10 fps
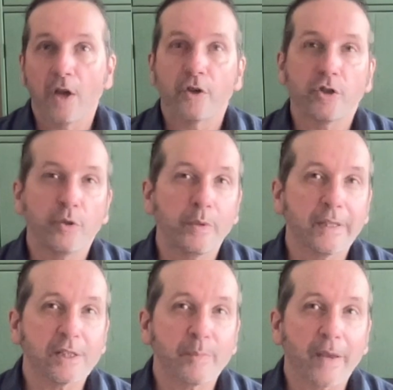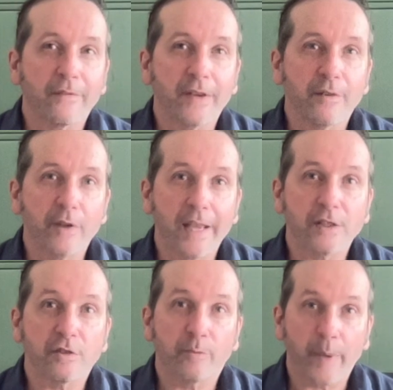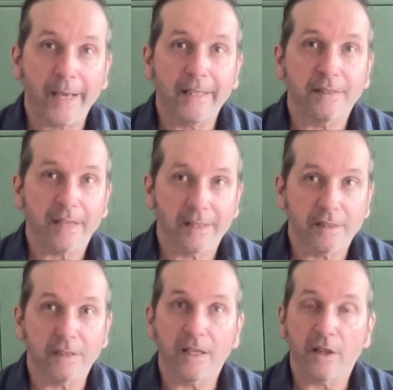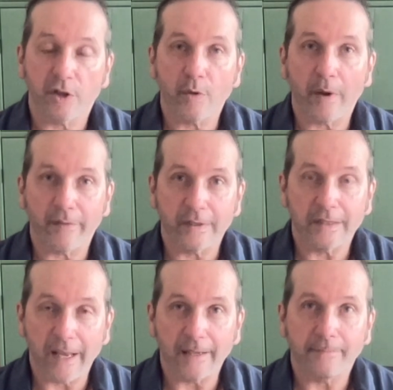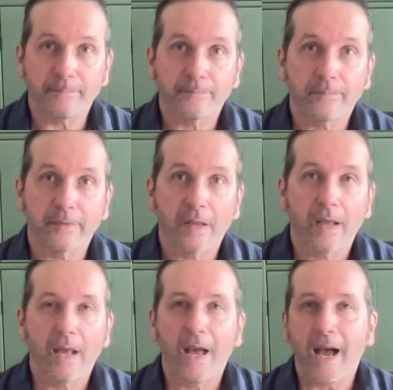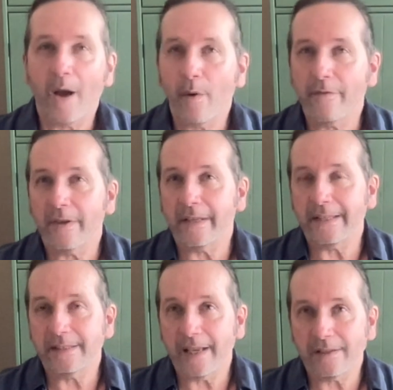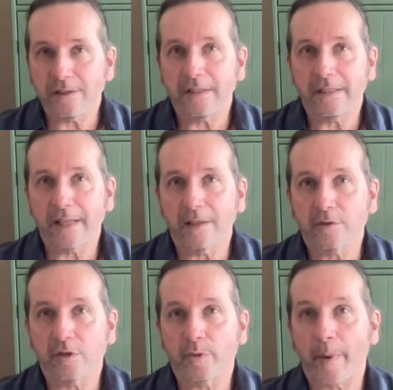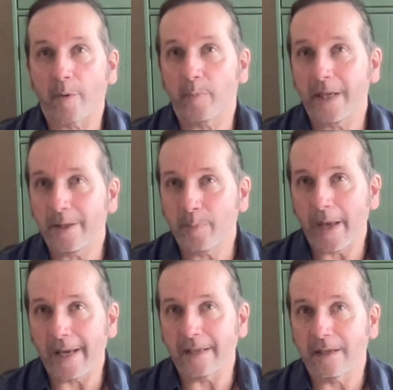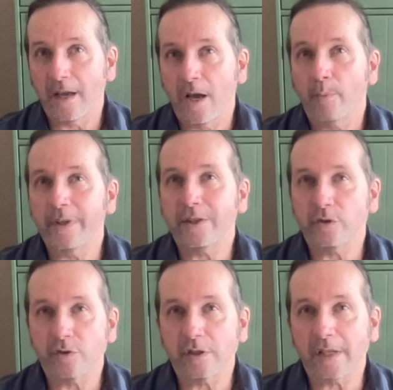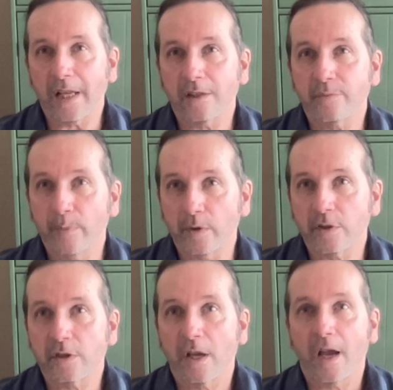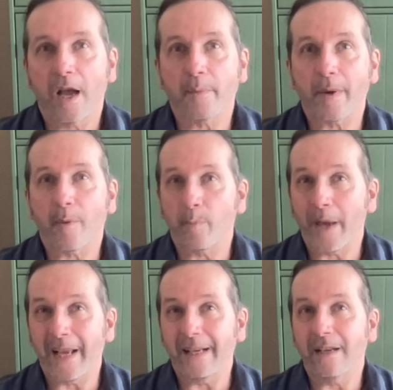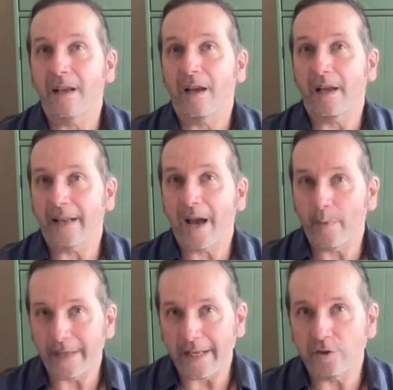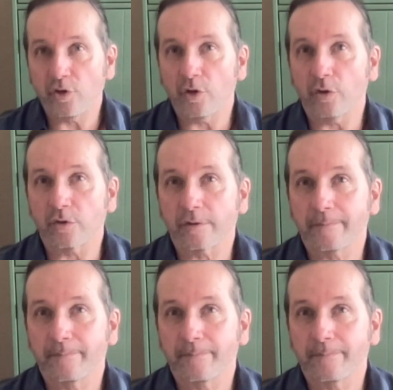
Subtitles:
you would expect variation of pain intensity throughout the day. However, intensity tells us about peak pain, but it doesn't tell us much about pain and how it endures.